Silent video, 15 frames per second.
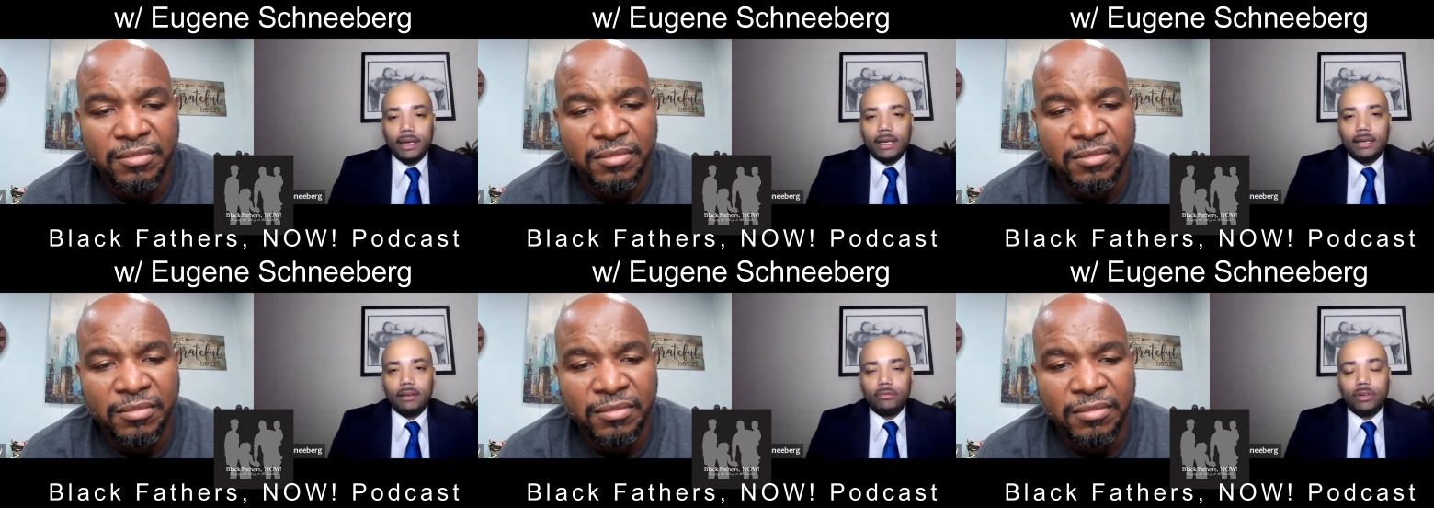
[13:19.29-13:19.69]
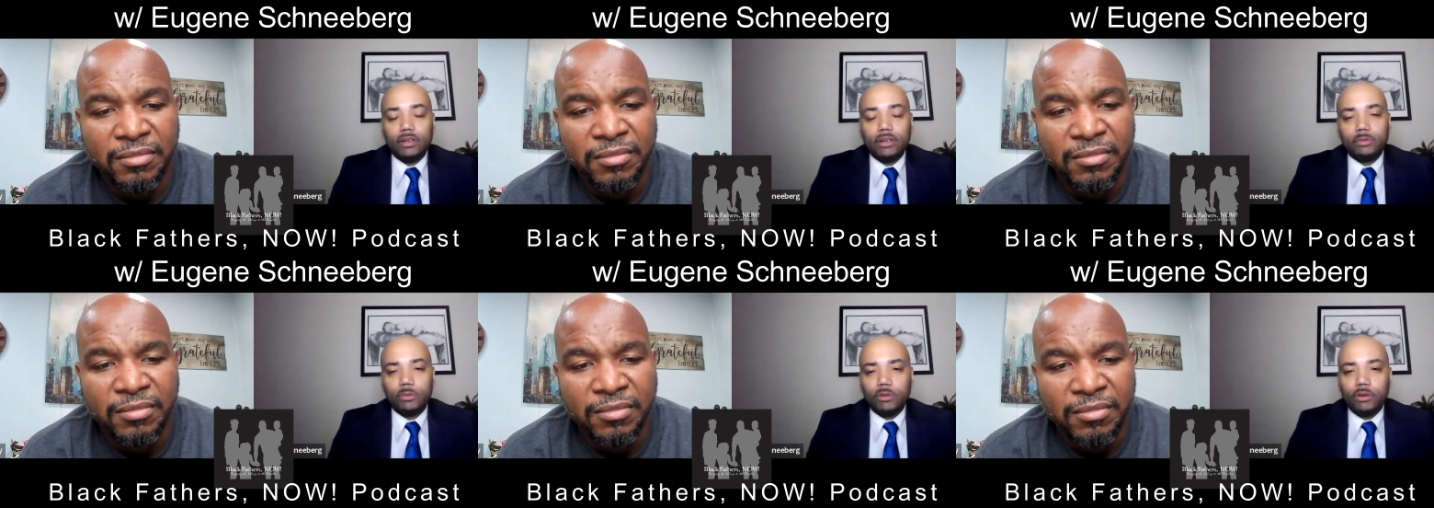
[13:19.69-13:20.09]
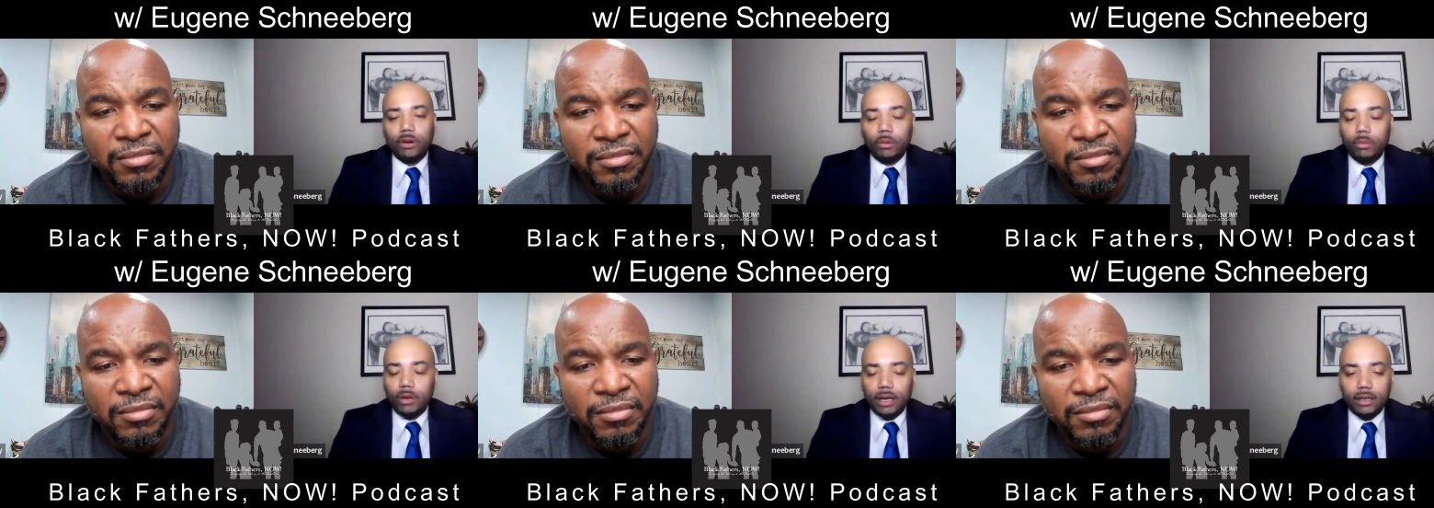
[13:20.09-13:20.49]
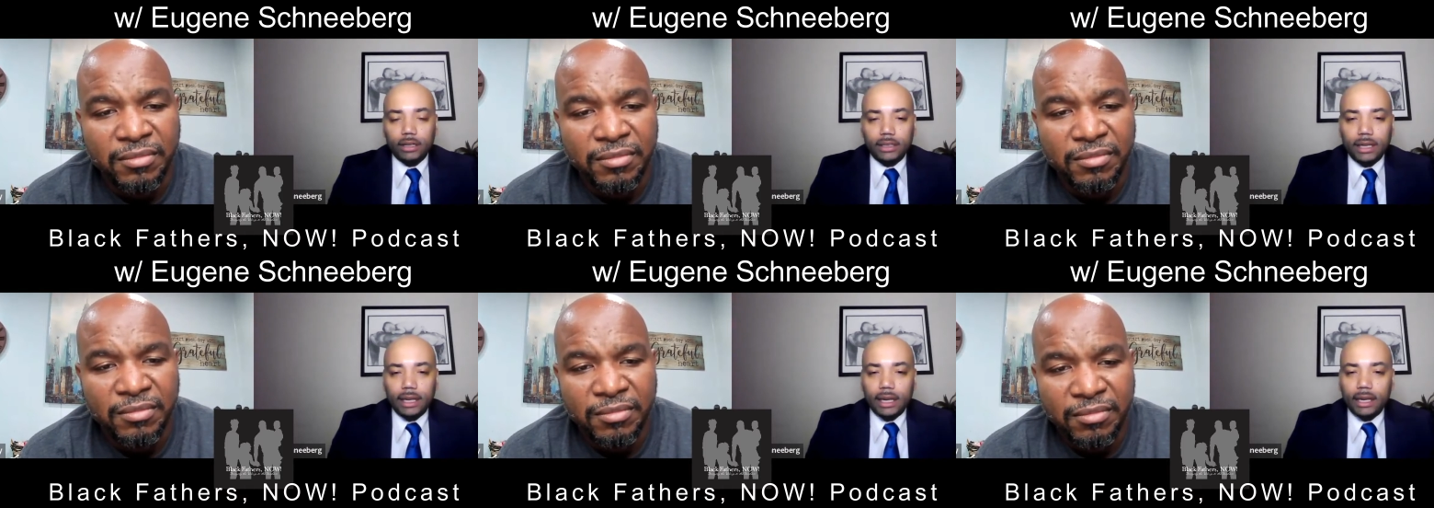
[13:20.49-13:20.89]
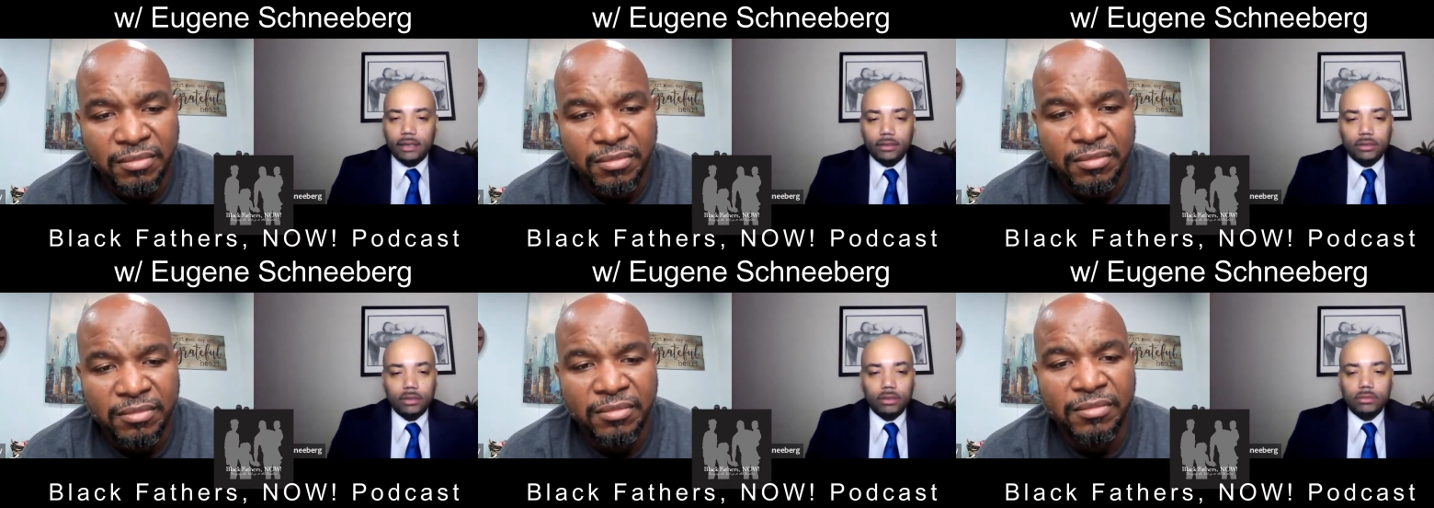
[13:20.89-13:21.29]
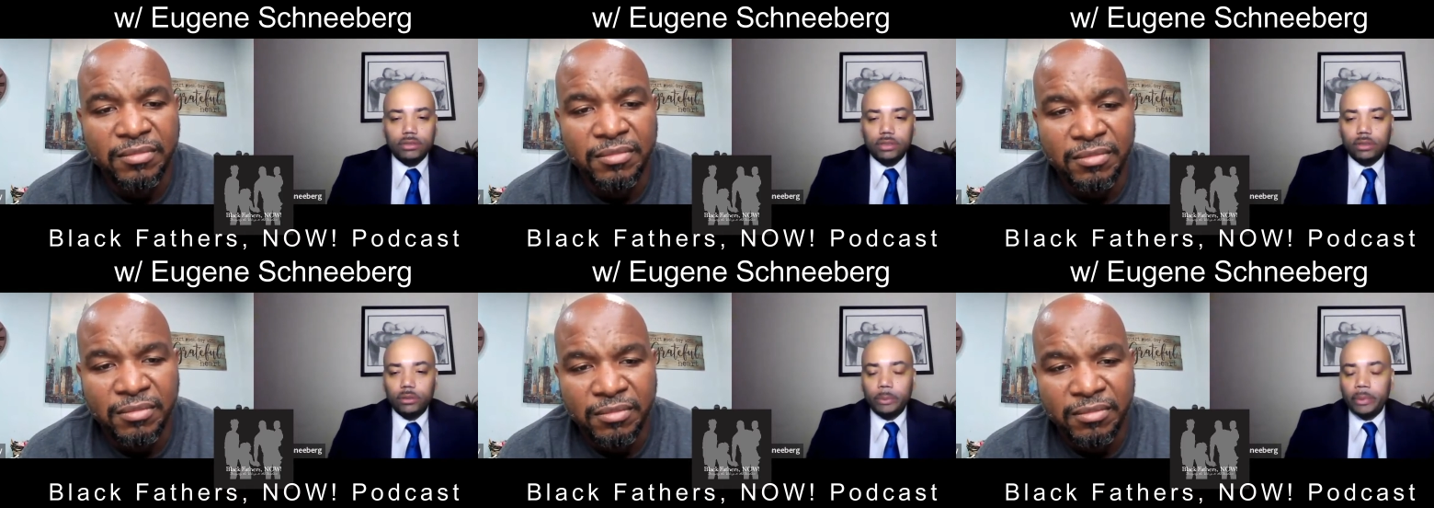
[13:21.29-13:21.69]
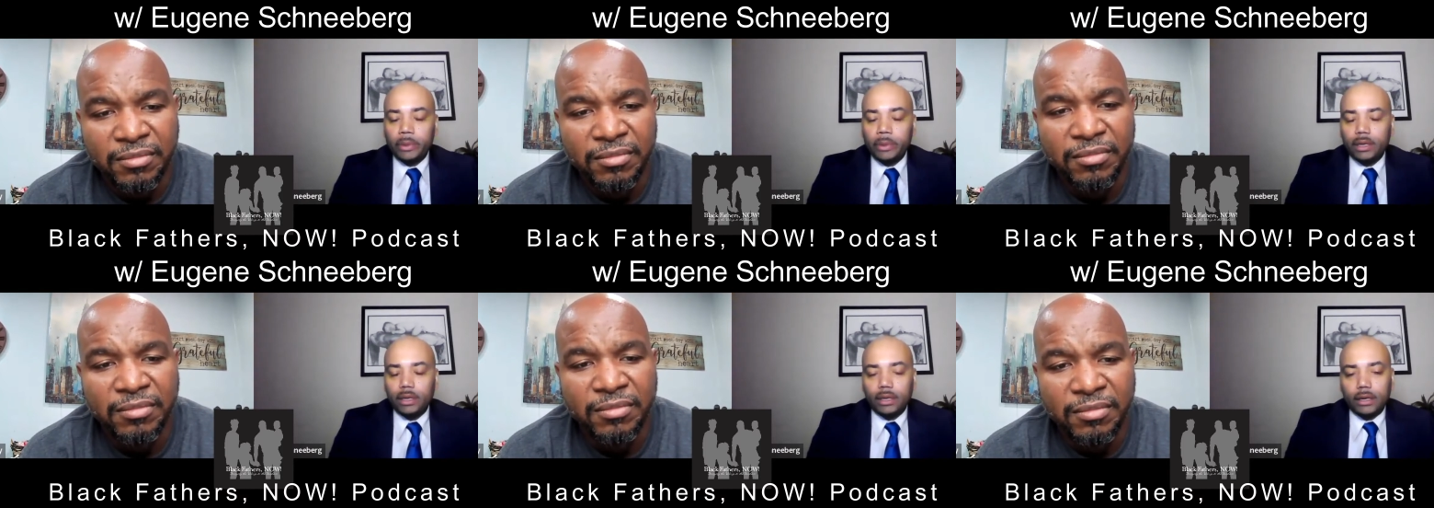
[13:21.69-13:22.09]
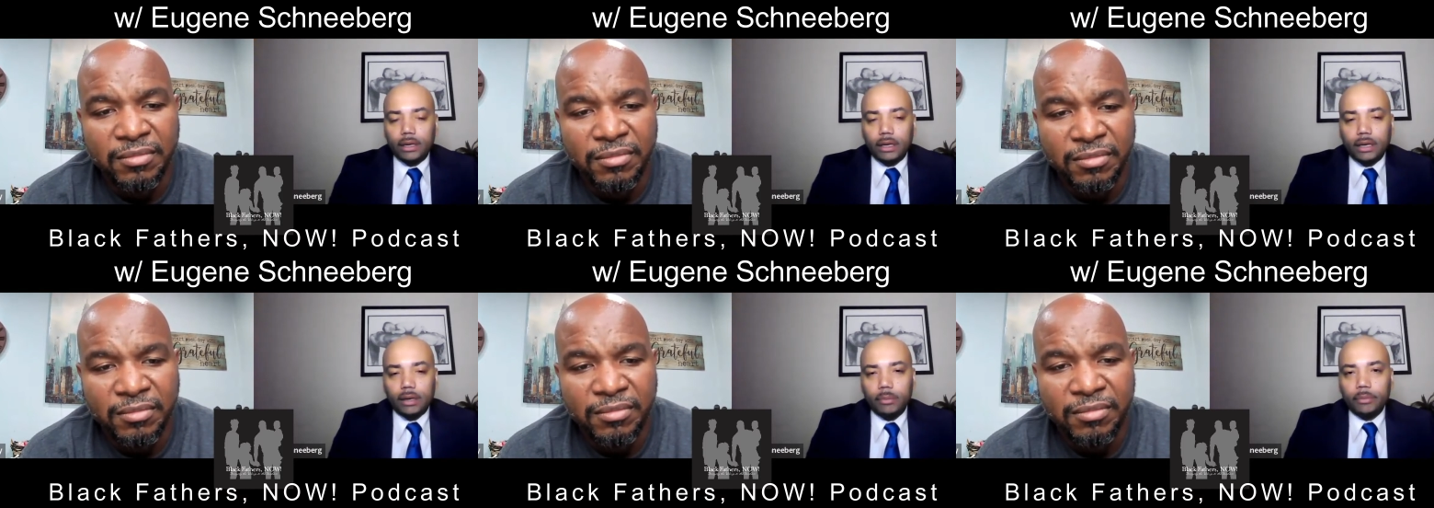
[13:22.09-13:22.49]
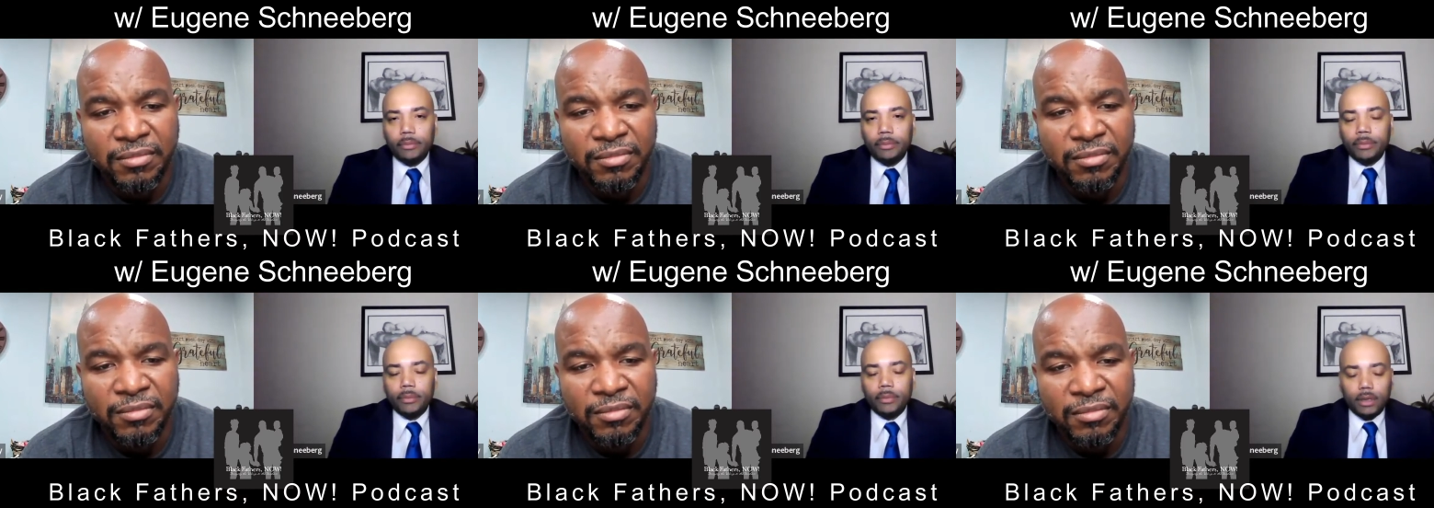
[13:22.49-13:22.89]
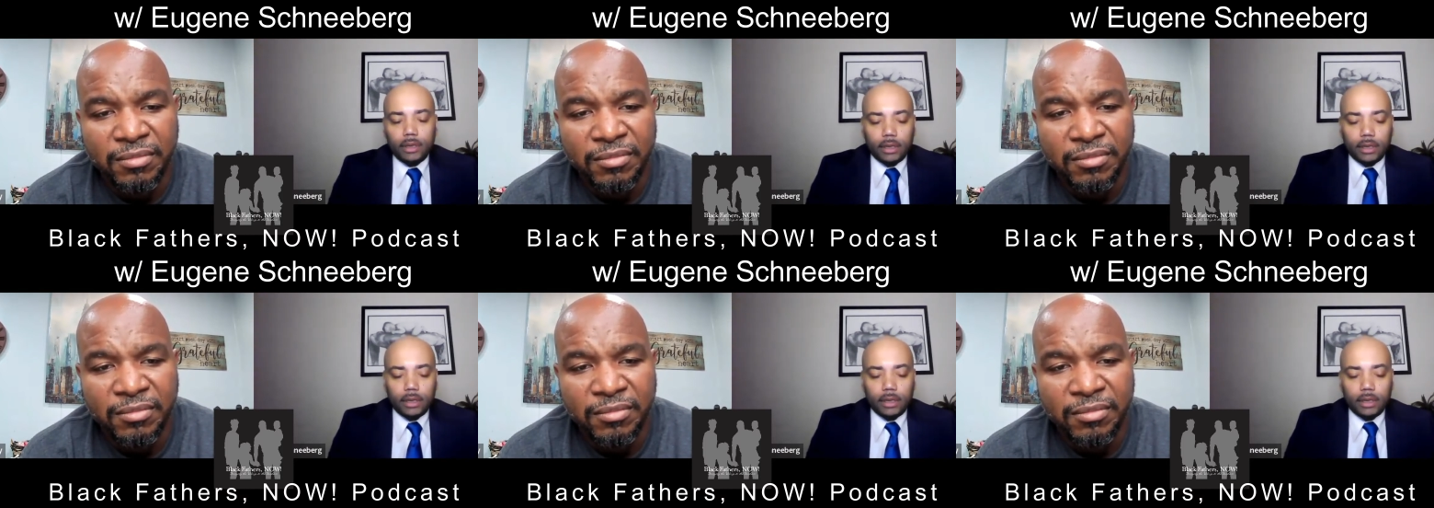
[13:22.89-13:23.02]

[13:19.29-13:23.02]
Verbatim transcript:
Speaker 1: I had it rough growing up without a dad, you know. So um,